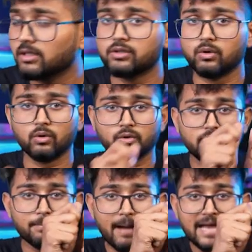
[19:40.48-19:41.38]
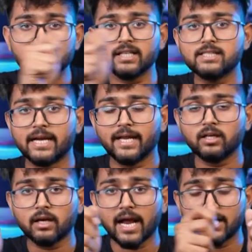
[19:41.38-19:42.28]
So the match cut is
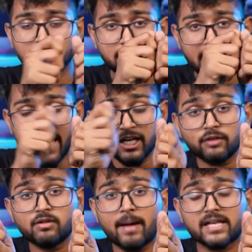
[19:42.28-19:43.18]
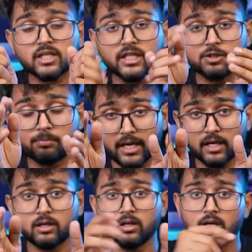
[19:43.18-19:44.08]
ending and the end of the match cut is
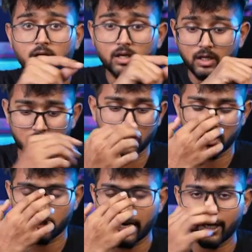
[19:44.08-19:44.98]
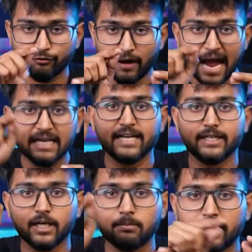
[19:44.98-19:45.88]
being kind of
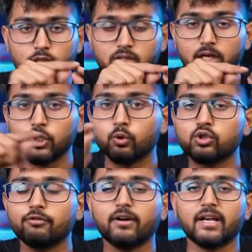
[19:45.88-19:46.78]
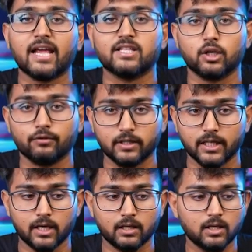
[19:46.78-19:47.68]
highlighted by the use of a riser over
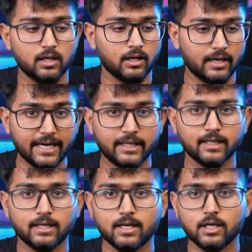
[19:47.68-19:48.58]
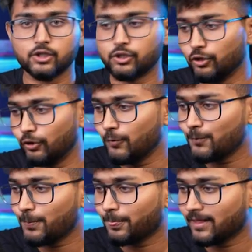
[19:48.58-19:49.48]
there, right?
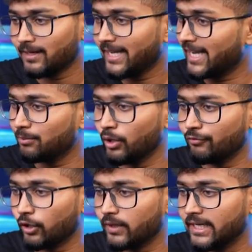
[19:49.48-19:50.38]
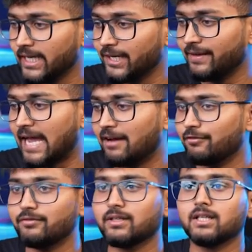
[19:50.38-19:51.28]
So again, moving forward, here we
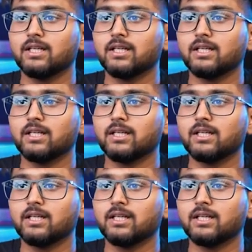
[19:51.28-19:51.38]
have